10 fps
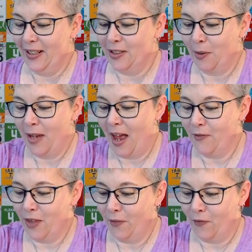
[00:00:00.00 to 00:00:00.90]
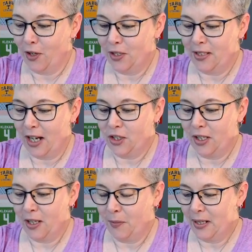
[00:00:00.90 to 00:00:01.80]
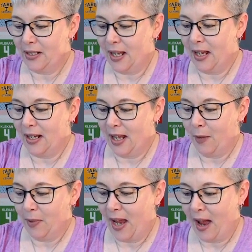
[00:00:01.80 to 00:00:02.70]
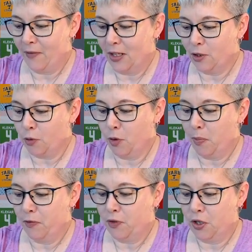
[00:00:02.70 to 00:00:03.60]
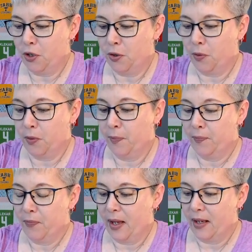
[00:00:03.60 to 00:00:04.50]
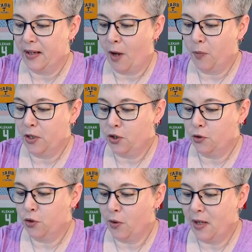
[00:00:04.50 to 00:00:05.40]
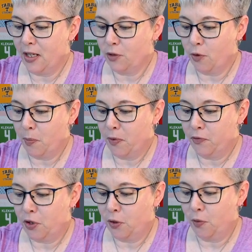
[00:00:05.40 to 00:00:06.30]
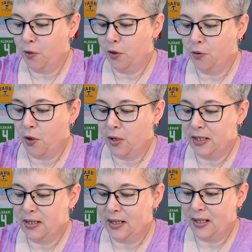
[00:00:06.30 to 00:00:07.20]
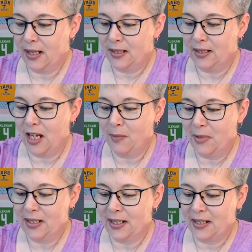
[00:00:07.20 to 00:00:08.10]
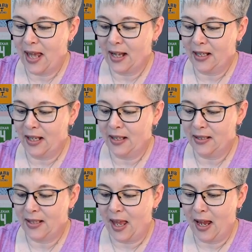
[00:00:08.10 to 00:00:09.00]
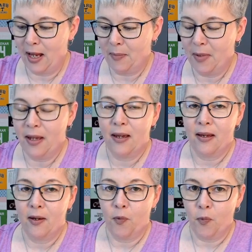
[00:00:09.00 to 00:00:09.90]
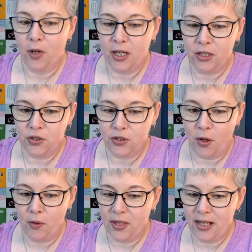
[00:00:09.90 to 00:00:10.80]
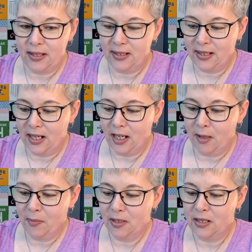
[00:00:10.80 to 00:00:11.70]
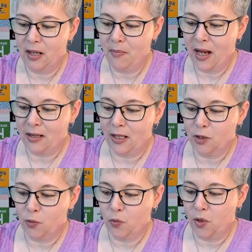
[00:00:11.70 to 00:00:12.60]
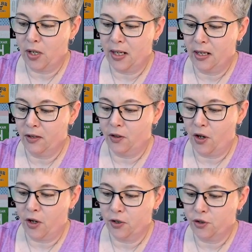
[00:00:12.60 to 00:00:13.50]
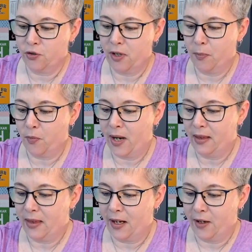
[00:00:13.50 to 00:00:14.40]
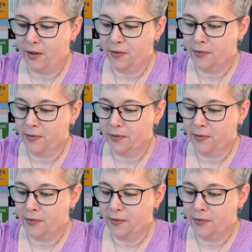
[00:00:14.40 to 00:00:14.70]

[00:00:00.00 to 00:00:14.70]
So we have the first section that we did, and we have this group of two. Now, once you join this group of two, you'll notice that this seam is exactly the same. We're going to sew this seam to make this one long strip right there.